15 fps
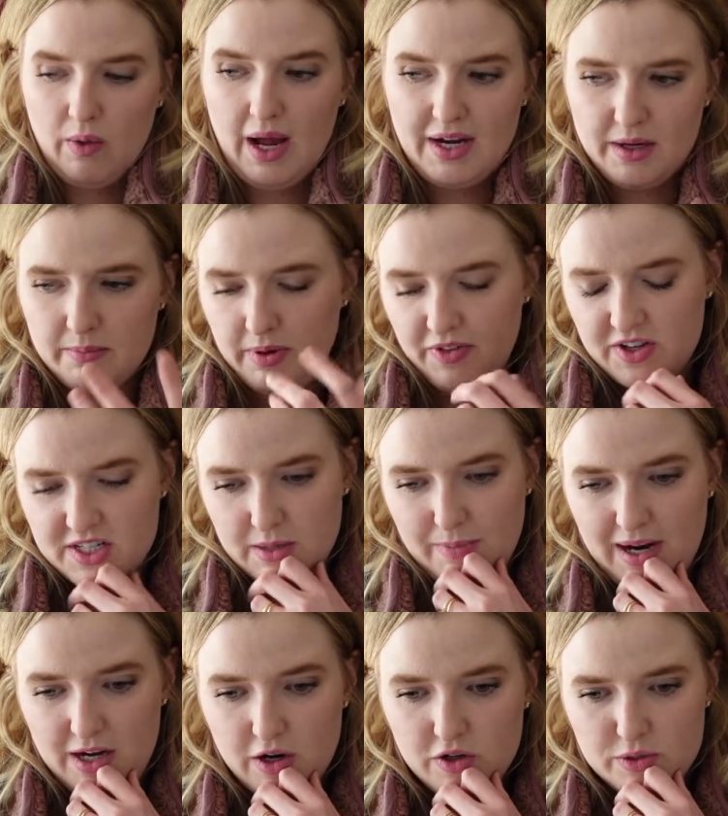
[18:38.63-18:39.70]
I didn't put this in
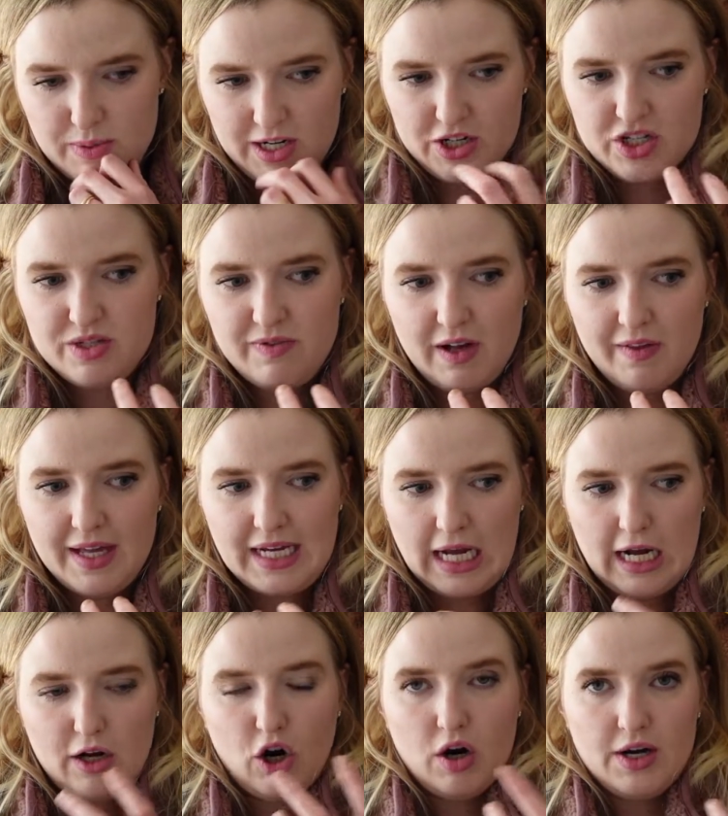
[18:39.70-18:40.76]
my notes, but it just felt like a
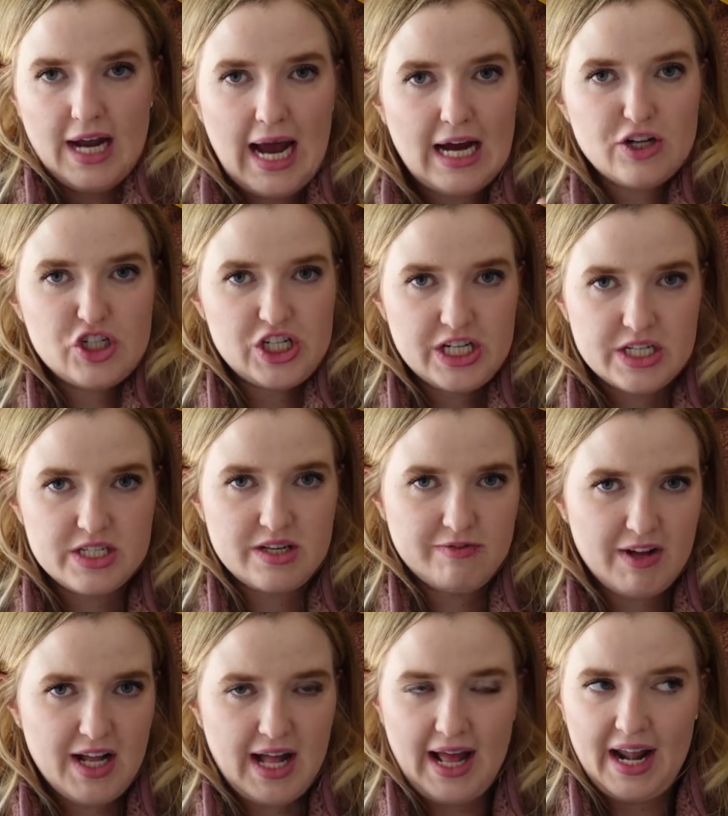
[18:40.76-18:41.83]
Kardashians event.